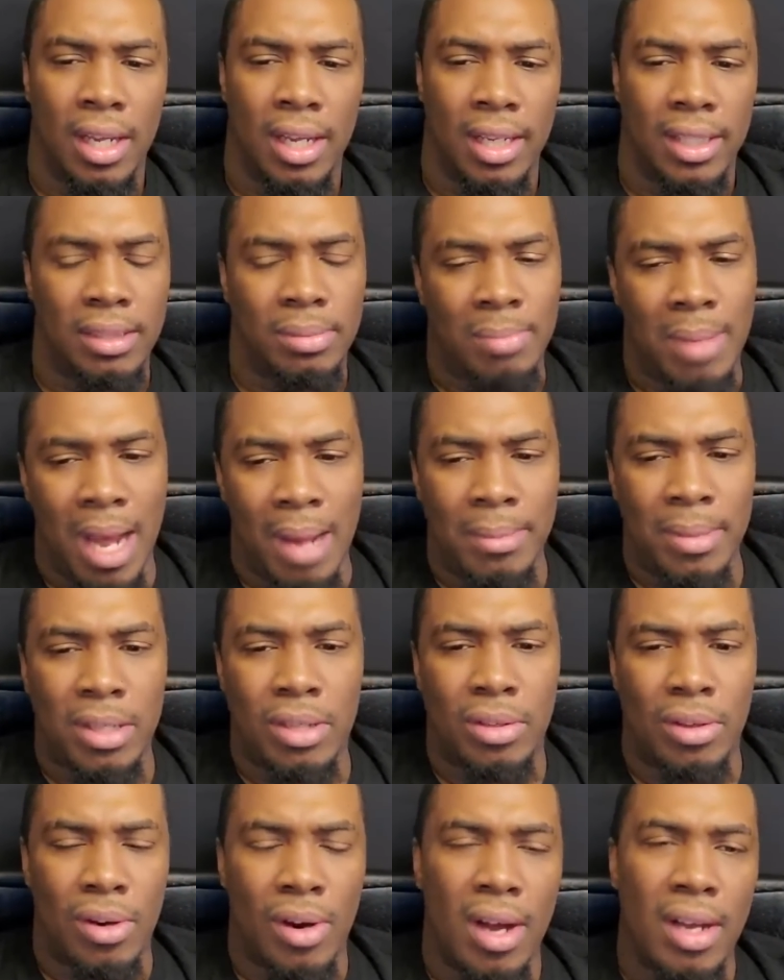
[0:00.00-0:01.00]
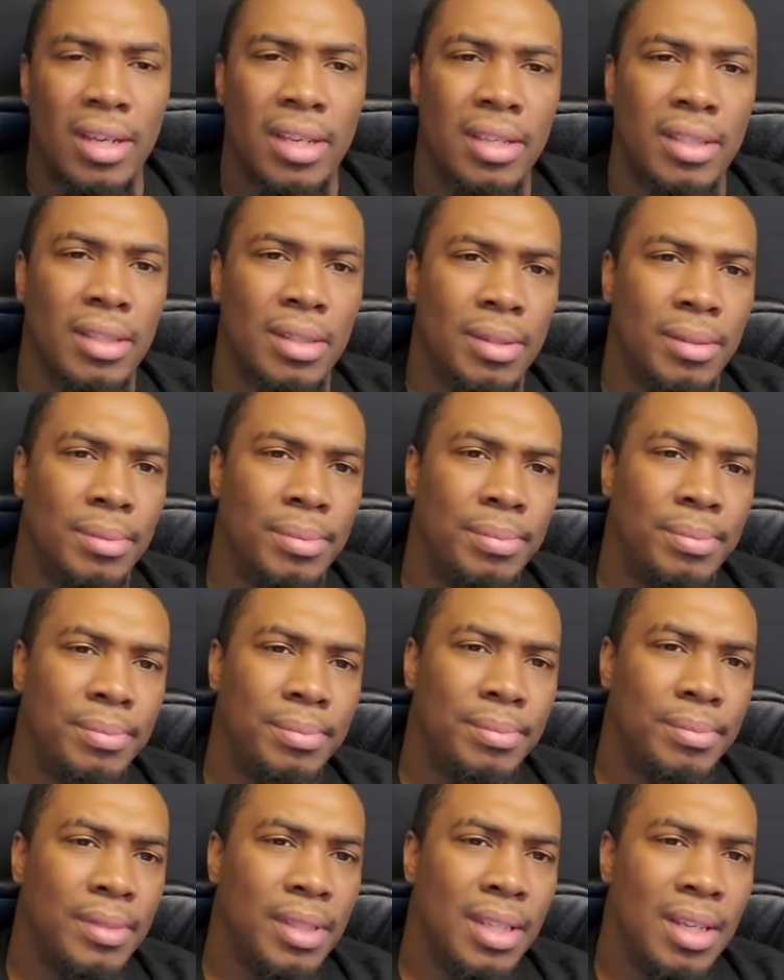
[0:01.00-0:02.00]
his mama calling him.
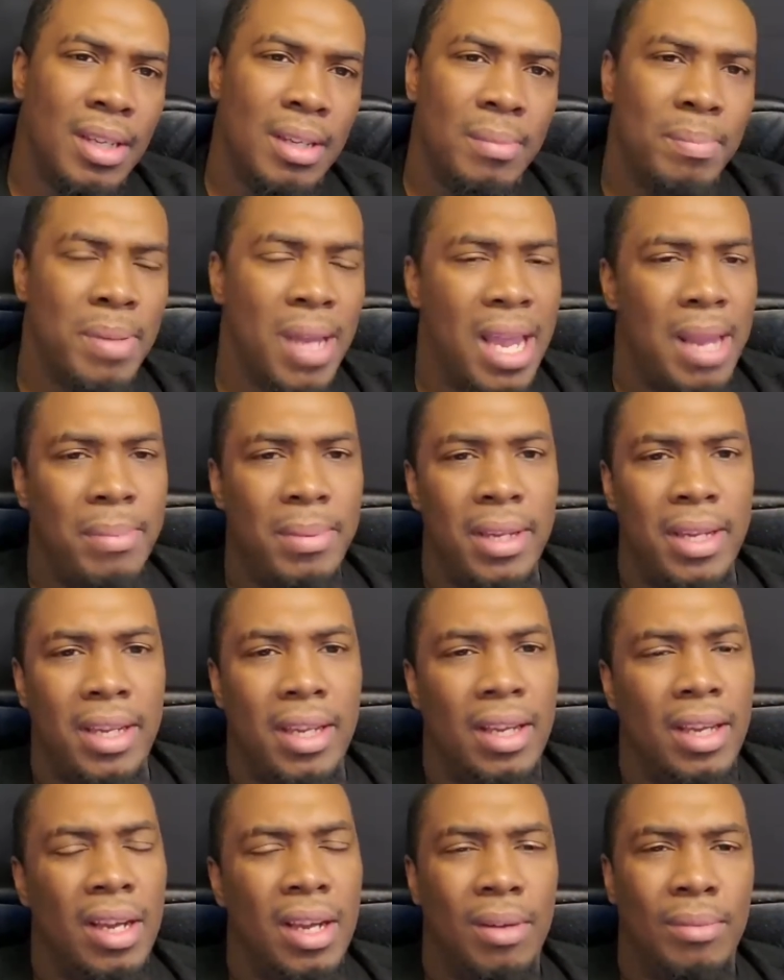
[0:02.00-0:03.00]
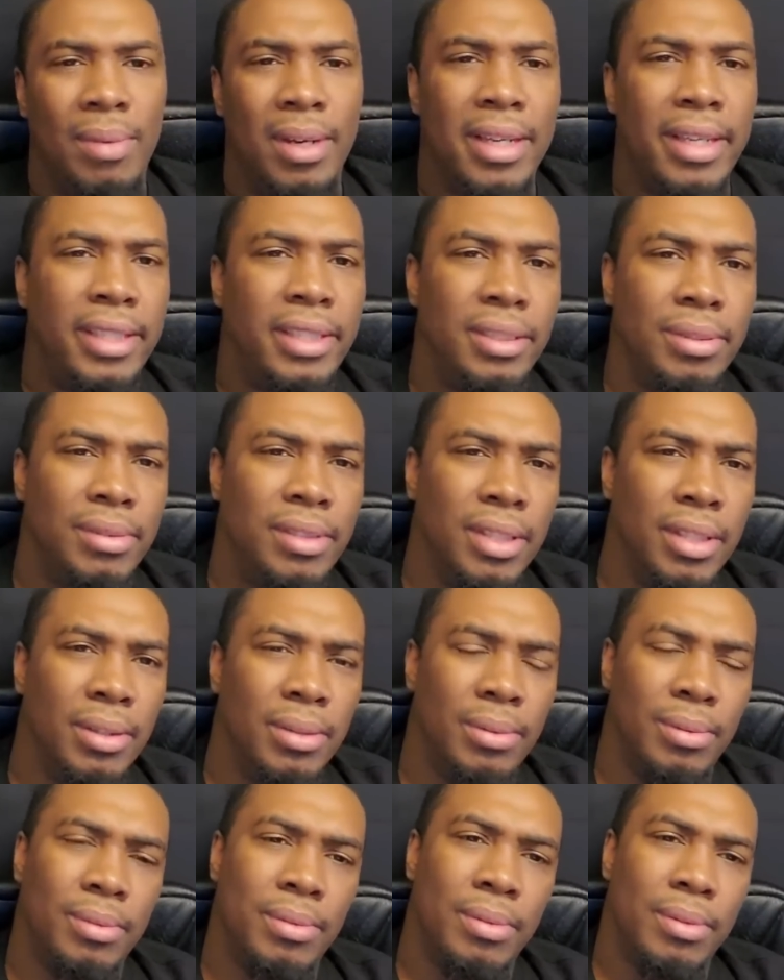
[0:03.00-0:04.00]
Baby, what did you
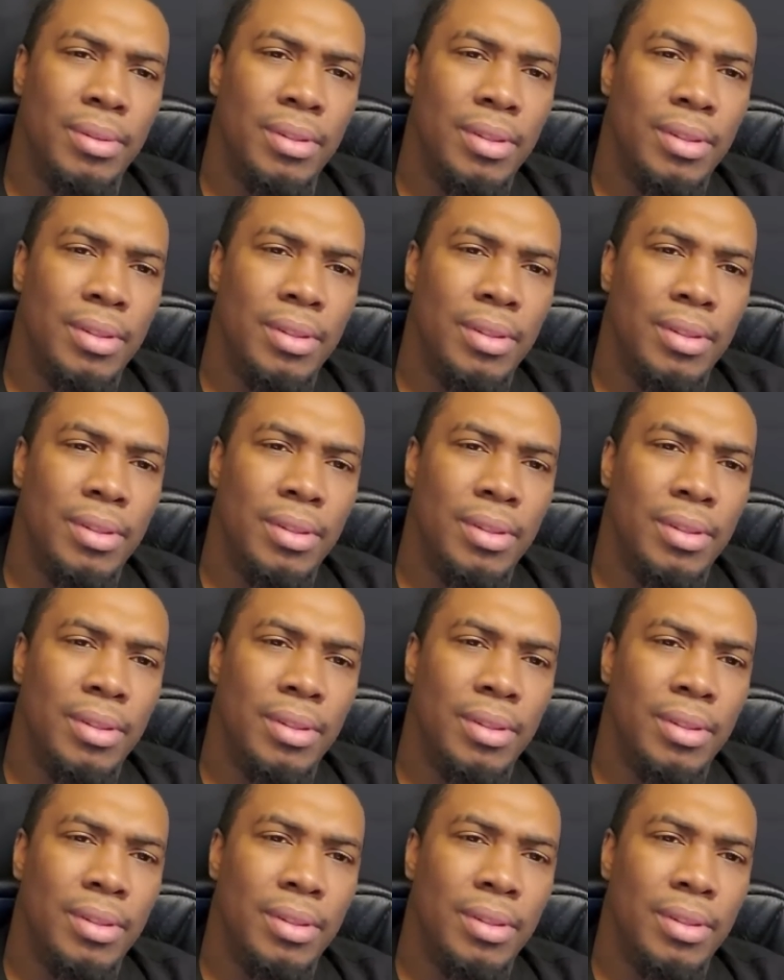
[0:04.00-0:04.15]
do?